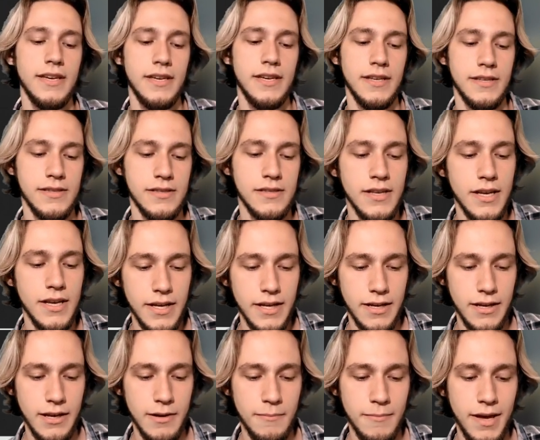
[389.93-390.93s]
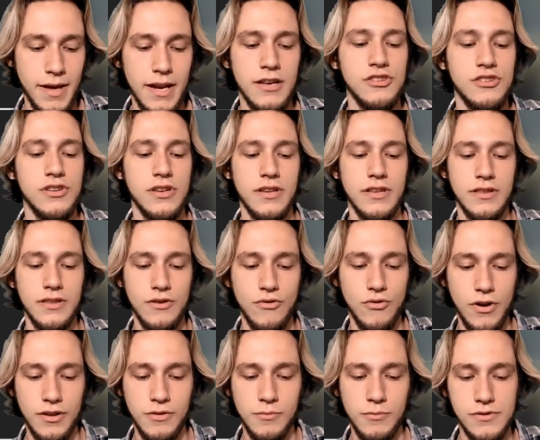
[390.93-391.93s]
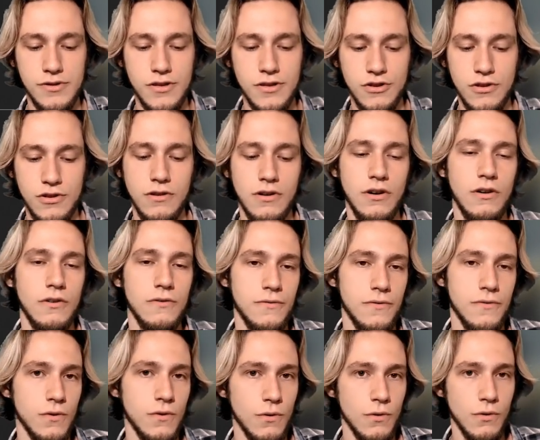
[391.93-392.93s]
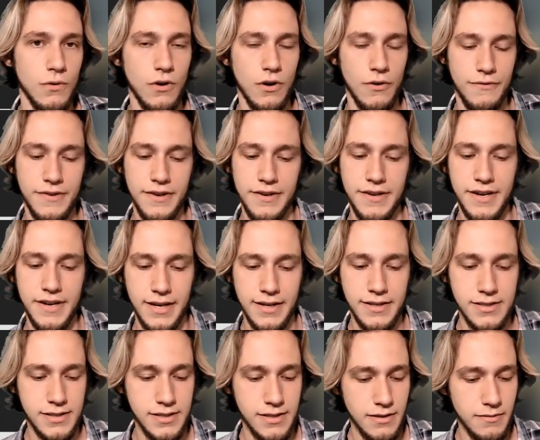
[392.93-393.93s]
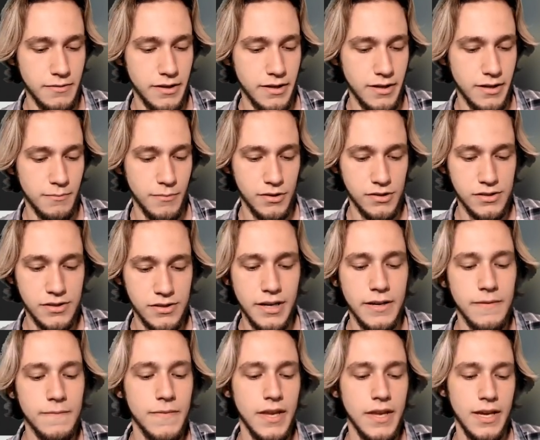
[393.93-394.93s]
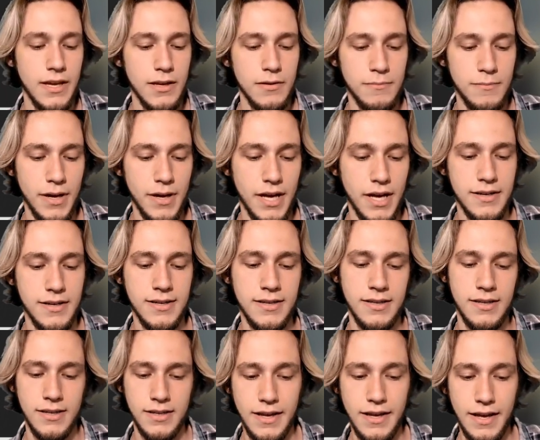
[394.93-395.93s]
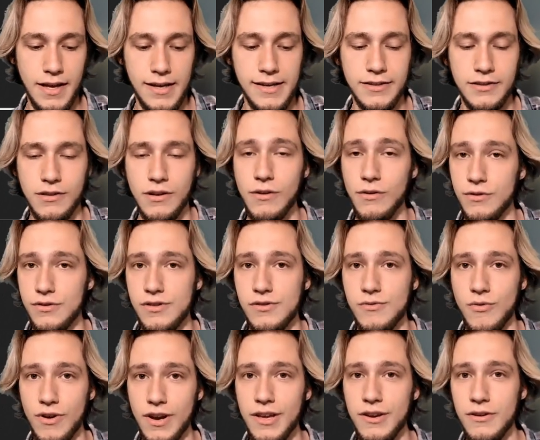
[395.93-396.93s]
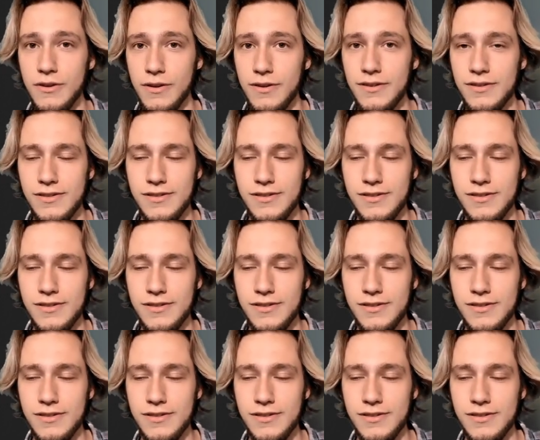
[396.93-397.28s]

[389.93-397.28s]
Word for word: It's uh, managing the right position of all of the text uh, mostly, but it looks really good.